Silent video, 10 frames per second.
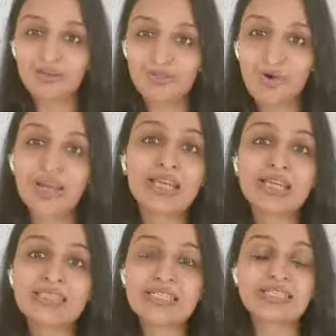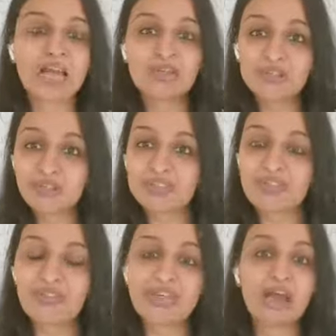for any 6 hours or
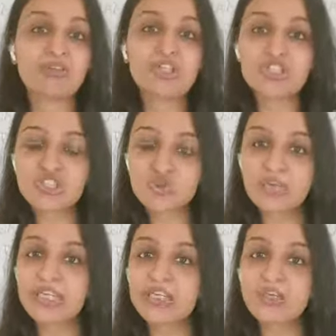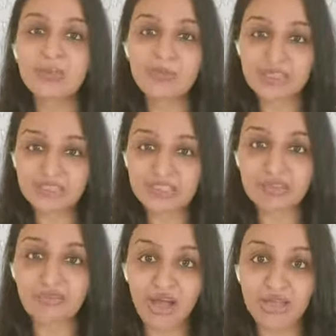7 hours. Just 20-30 minutes
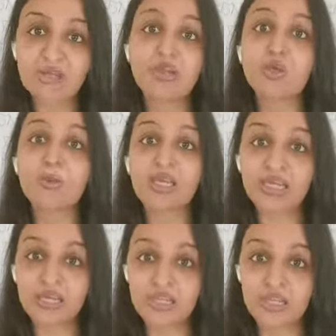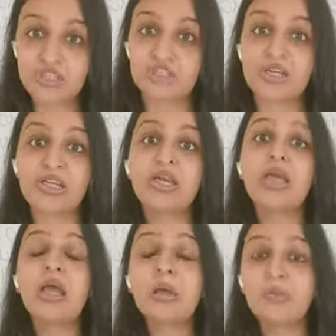is fine when you're making a khichdi.
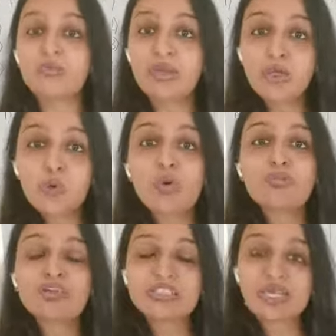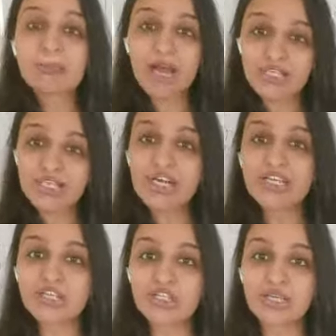But when you go for, say, a bajra
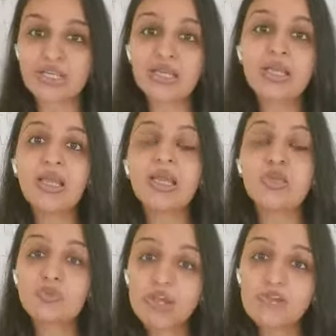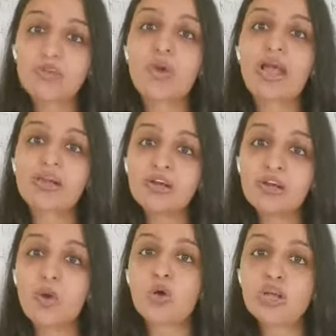khichdi, it will
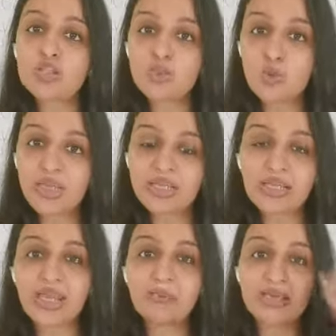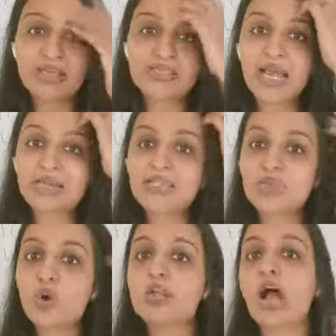require a longer soaking time, because that is
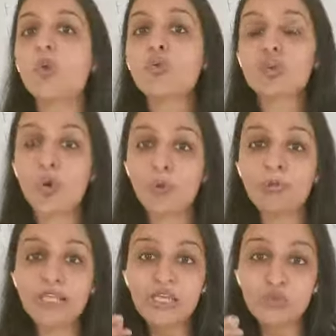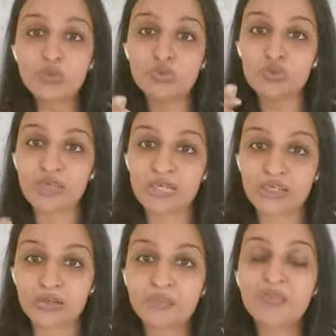not how we normally use wheat.